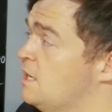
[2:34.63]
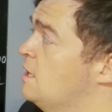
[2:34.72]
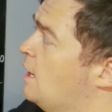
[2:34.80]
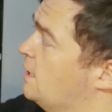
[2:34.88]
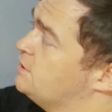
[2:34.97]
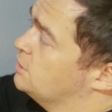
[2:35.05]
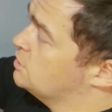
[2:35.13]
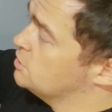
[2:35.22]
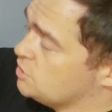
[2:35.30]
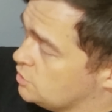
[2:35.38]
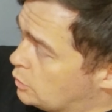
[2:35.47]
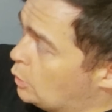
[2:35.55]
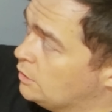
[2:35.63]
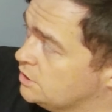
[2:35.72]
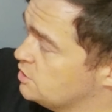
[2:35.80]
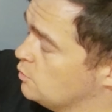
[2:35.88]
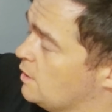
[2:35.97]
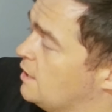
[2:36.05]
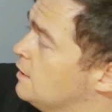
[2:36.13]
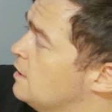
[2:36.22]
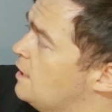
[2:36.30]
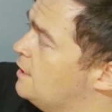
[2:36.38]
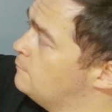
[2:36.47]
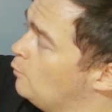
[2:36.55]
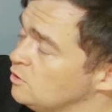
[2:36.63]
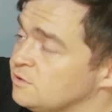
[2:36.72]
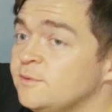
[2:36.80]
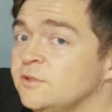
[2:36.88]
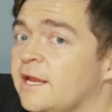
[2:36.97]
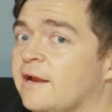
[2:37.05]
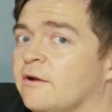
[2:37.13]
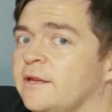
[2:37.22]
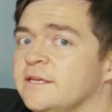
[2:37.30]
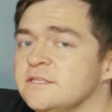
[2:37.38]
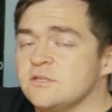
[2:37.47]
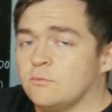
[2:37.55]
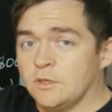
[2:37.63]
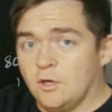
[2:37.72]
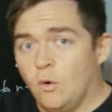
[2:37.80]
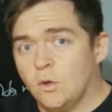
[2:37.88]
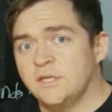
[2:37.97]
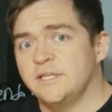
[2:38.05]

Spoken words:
I took the sword swing in multiple areas, recorded